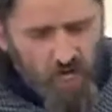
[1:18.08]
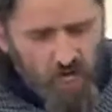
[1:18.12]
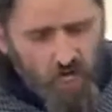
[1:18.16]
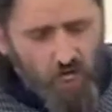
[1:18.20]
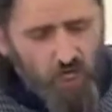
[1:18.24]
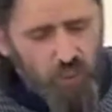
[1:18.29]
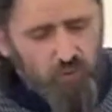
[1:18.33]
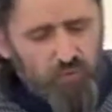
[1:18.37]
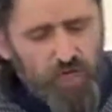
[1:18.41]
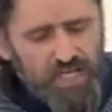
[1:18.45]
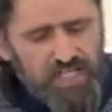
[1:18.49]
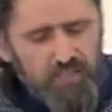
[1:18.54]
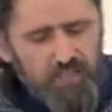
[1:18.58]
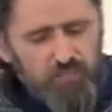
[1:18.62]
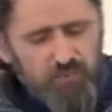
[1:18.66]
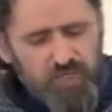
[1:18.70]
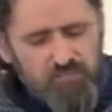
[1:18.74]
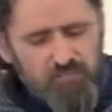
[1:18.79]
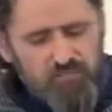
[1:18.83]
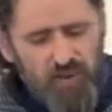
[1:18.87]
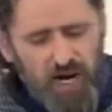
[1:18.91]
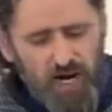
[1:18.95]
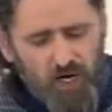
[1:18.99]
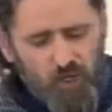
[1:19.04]
Already we
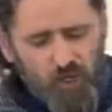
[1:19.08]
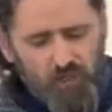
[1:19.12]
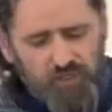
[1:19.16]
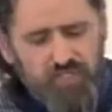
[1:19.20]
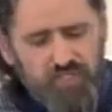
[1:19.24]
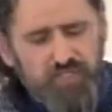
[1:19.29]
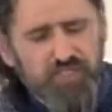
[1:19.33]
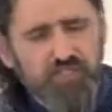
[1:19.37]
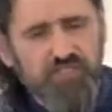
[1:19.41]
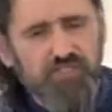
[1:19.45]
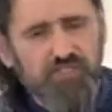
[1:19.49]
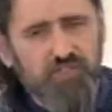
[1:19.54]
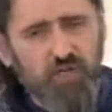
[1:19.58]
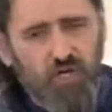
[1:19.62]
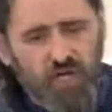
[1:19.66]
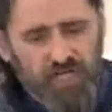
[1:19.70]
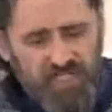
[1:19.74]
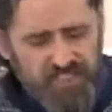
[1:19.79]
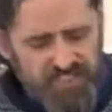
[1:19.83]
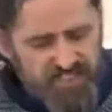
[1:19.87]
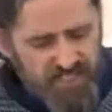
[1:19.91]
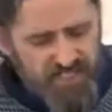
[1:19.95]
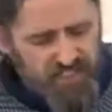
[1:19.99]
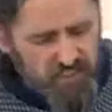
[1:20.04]
borrowed and destroyed
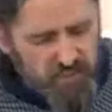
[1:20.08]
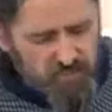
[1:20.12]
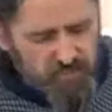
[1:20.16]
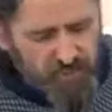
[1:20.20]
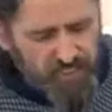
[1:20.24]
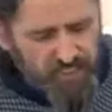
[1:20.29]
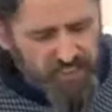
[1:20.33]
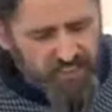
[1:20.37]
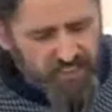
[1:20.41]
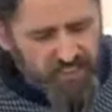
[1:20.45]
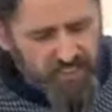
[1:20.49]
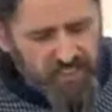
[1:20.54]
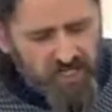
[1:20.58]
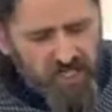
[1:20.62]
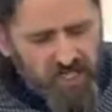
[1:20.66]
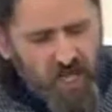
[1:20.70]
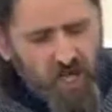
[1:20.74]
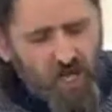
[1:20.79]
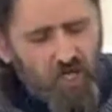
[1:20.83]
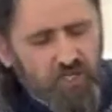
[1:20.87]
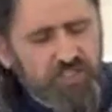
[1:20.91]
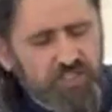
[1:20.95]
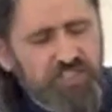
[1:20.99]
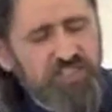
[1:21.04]
6 billion.
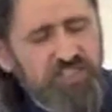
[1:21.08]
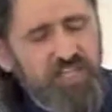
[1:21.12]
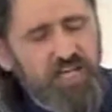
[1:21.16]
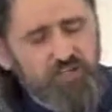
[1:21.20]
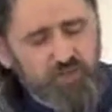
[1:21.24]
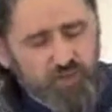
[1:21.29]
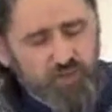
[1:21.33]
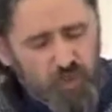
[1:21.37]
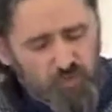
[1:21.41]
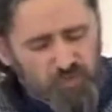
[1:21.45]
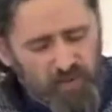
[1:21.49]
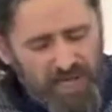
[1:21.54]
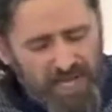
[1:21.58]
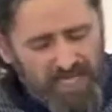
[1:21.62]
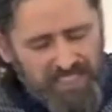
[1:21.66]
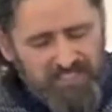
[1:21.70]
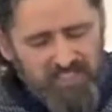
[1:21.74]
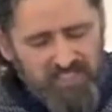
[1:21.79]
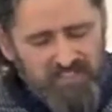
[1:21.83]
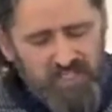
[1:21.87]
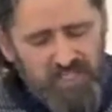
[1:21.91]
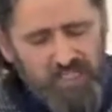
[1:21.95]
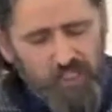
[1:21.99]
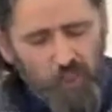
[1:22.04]
Our central bank
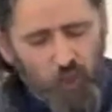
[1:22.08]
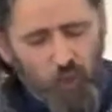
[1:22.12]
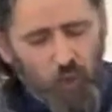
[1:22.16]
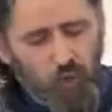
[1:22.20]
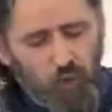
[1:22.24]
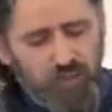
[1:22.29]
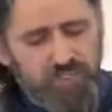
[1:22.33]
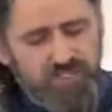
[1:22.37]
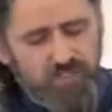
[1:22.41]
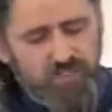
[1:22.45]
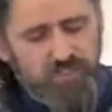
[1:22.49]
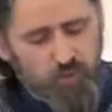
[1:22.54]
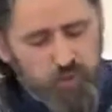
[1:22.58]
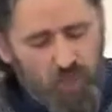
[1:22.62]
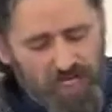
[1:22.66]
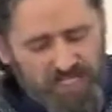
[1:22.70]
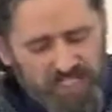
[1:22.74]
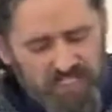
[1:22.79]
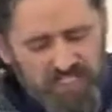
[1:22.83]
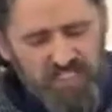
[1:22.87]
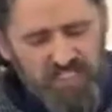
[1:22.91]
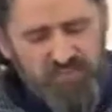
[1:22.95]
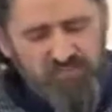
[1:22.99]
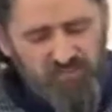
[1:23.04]
still holds
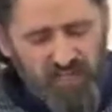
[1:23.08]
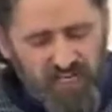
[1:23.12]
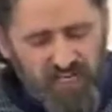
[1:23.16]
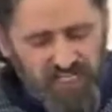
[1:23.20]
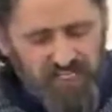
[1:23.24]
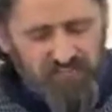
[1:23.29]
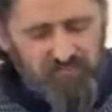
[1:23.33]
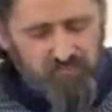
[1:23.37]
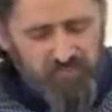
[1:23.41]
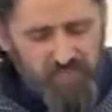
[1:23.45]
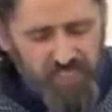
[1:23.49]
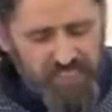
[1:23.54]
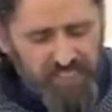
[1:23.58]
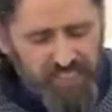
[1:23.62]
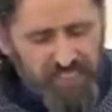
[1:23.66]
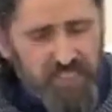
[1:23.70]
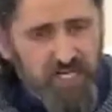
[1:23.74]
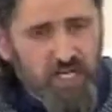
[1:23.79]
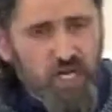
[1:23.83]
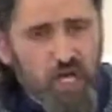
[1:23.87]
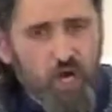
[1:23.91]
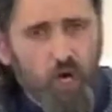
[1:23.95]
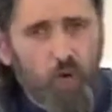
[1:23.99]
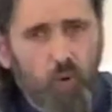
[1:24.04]
25 billion,
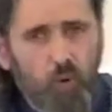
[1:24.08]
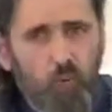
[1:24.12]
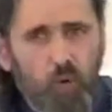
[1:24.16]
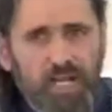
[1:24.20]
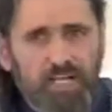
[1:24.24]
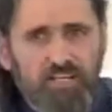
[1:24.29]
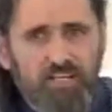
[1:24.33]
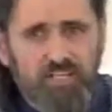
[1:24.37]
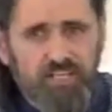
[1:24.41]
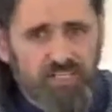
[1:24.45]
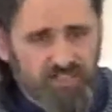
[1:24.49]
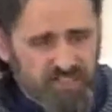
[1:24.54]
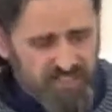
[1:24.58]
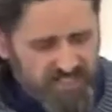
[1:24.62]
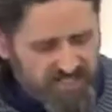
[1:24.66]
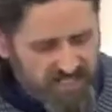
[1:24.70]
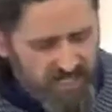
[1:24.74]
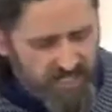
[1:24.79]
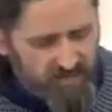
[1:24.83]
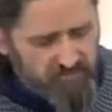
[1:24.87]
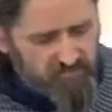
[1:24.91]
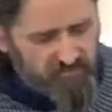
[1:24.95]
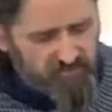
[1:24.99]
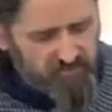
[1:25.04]
awaiting the
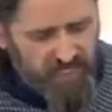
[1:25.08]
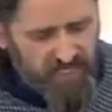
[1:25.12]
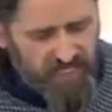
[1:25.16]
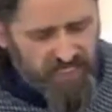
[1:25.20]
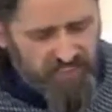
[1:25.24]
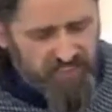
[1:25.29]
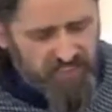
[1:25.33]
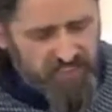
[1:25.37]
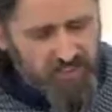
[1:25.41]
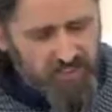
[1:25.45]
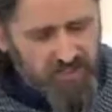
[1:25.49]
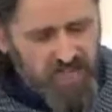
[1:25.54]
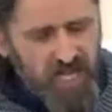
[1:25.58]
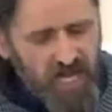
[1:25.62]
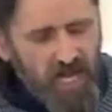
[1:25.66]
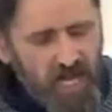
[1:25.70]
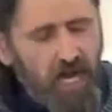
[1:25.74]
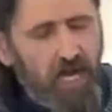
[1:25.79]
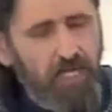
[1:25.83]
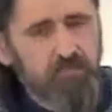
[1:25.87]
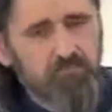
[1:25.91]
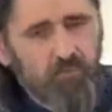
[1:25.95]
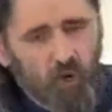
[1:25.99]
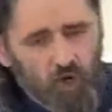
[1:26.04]
same fate.
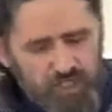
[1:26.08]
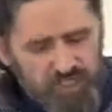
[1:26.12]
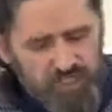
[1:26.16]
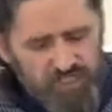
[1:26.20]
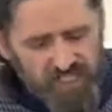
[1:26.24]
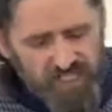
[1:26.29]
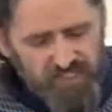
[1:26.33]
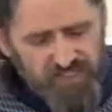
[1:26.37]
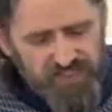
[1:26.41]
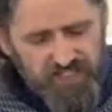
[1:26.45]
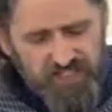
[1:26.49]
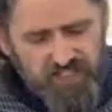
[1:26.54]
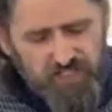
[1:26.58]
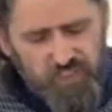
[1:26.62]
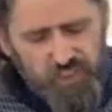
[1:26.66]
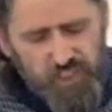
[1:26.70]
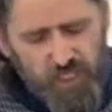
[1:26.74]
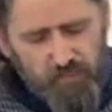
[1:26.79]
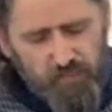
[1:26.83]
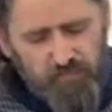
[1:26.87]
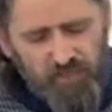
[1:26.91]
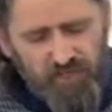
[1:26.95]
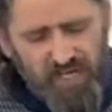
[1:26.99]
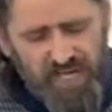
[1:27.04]
On Monday in this
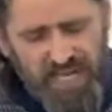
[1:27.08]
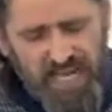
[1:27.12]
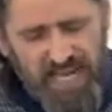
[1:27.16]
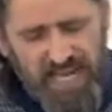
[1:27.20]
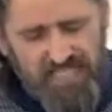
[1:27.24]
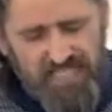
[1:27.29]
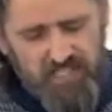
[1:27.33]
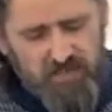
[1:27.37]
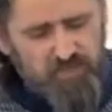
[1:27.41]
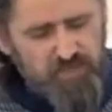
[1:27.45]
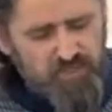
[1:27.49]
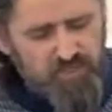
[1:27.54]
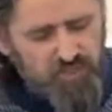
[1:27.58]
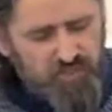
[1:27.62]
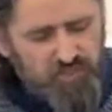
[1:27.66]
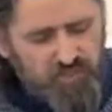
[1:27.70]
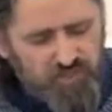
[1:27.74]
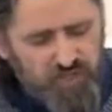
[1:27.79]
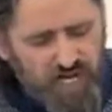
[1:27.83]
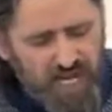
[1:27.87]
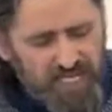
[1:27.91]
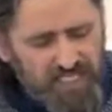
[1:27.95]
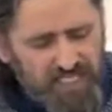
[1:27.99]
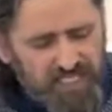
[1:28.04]
chamber, I asked Mr
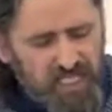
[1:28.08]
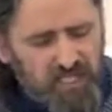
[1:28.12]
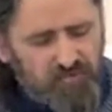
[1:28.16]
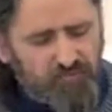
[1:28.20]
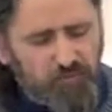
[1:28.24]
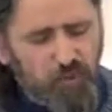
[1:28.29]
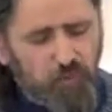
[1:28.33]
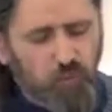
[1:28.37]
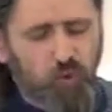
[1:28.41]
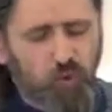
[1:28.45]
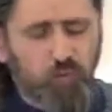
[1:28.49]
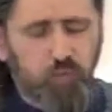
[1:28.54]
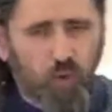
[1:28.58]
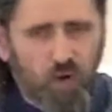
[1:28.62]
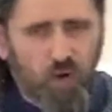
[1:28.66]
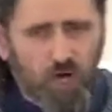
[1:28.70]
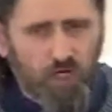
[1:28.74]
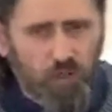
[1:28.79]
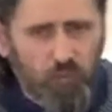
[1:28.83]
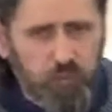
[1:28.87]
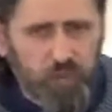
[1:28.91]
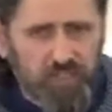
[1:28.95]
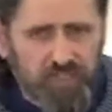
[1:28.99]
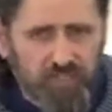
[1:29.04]
Draghi if he would
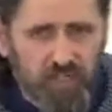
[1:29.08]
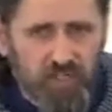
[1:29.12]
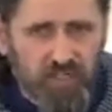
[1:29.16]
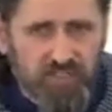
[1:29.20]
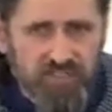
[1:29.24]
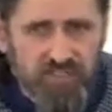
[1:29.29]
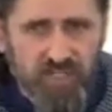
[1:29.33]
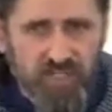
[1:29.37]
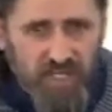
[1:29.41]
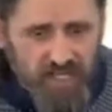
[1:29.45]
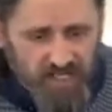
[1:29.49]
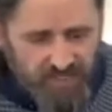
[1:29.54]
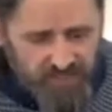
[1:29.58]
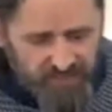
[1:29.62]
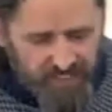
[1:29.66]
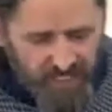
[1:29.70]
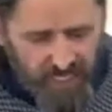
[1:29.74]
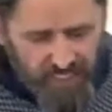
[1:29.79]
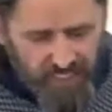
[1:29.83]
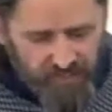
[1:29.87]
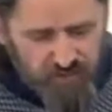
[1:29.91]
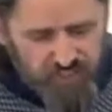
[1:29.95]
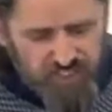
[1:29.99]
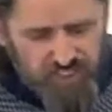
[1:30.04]
work with us, the
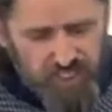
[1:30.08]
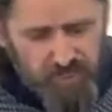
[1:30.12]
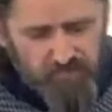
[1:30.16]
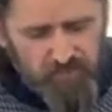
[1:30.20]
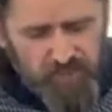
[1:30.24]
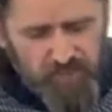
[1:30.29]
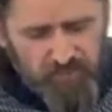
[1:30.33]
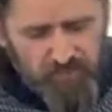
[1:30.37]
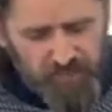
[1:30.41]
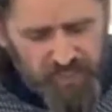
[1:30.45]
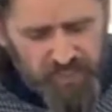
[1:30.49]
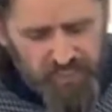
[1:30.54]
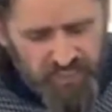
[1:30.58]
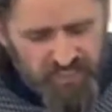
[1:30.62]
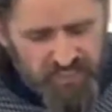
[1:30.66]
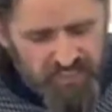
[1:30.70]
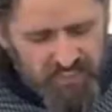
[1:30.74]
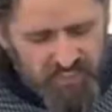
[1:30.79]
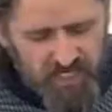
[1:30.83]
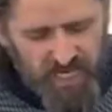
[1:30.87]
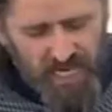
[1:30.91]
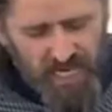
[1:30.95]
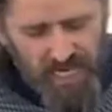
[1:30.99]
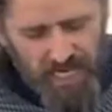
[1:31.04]
Irish MEPs,
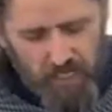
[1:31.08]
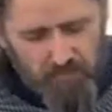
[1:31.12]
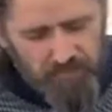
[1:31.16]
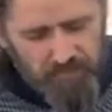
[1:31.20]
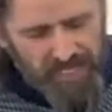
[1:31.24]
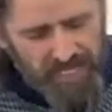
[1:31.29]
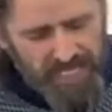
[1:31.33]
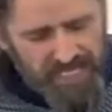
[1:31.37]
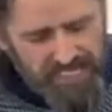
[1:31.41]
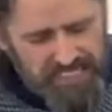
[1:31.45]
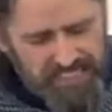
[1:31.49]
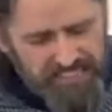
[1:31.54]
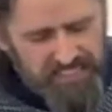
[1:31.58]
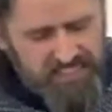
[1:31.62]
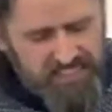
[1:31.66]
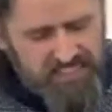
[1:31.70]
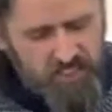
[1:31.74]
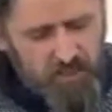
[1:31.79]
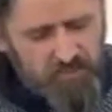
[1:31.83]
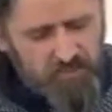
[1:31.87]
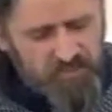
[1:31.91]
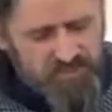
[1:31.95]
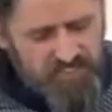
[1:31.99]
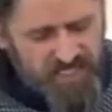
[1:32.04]
to help end this
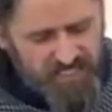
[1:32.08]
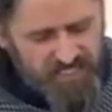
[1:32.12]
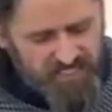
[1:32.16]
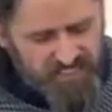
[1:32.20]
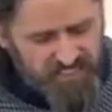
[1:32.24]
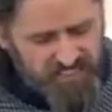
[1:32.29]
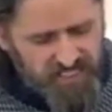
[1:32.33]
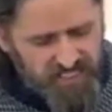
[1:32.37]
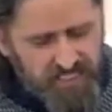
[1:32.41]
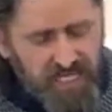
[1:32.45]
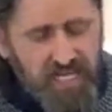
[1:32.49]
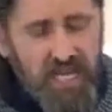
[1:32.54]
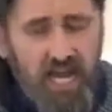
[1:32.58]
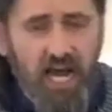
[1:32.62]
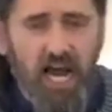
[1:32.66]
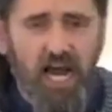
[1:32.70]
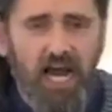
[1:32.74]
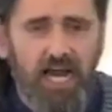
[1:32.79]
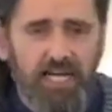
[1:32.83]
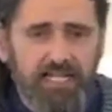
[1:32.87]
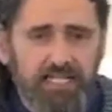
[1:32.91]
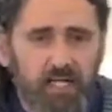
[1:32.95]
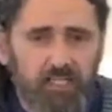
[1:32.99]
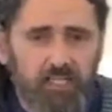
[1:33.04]
obscenity.
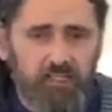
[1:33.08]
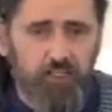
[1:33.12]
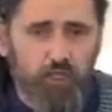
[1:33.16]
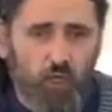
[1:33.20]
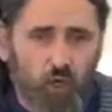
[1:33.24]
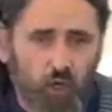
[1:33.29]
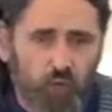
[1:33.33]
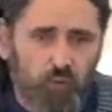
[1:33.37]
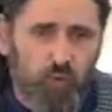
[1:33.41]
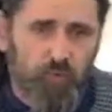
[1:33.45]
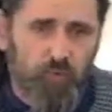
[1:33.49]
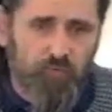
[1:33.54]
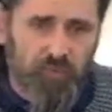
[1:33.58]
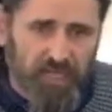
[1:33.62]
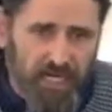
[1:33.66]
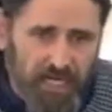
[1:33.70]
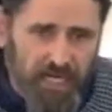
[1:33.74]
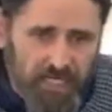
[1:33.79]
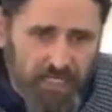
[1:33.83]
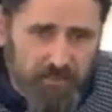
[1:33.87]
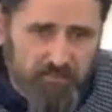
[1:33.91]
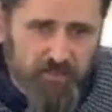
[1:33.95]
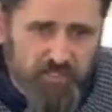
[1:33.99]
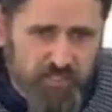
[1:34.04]
I got no
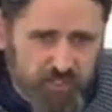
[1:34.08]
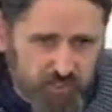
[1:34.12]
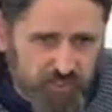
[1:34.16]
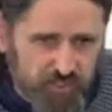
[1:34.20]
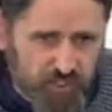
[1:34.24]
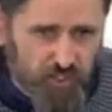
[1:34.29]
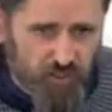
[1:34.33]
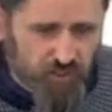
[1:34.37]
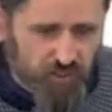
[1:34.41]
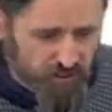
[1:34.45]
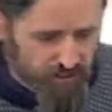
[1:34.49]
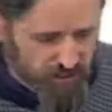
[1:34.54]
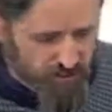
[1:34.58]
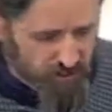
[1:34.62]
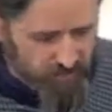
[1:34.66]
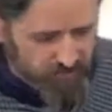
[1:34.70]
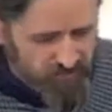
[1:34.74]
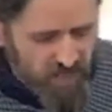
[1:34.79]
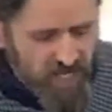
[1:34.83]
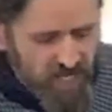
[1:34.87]
reply, Mr Juncker.